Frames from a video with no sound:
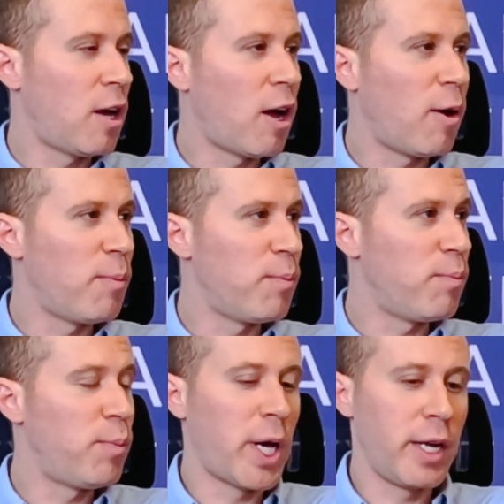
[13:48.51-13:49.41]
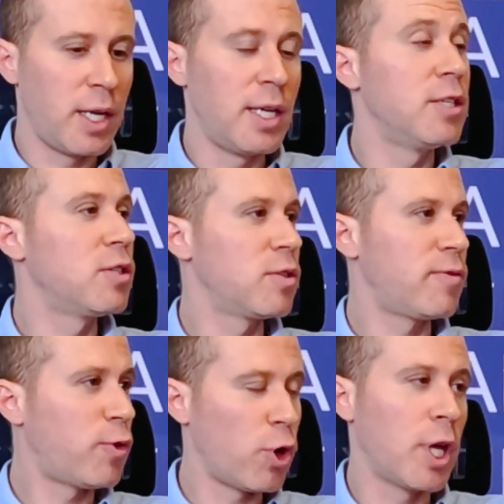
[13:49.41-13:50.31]
but it
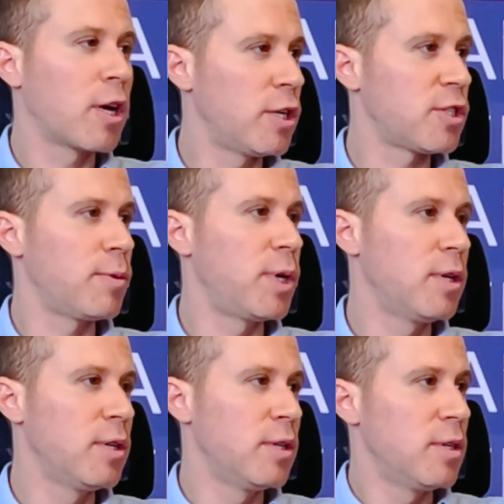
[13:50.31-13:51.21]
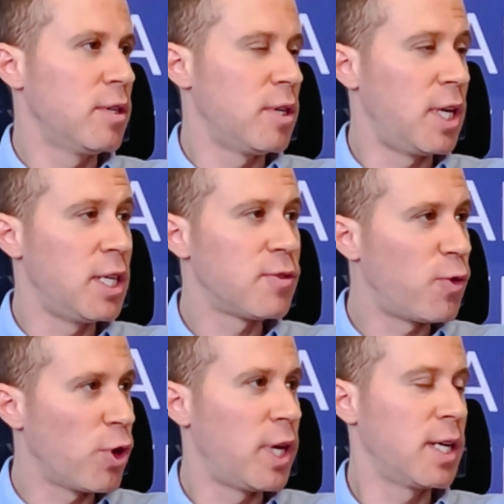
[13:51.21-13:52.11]
is for the customer. It
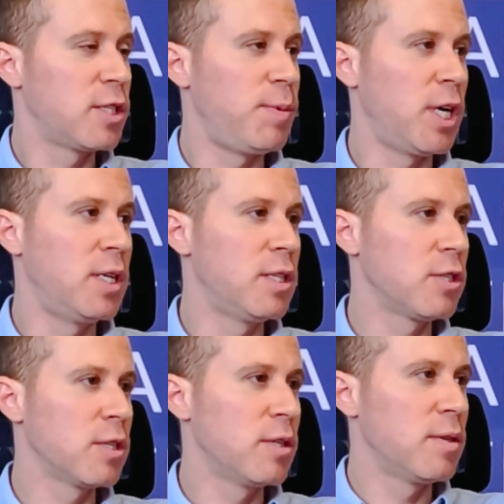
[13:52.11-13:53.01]
is for the experience.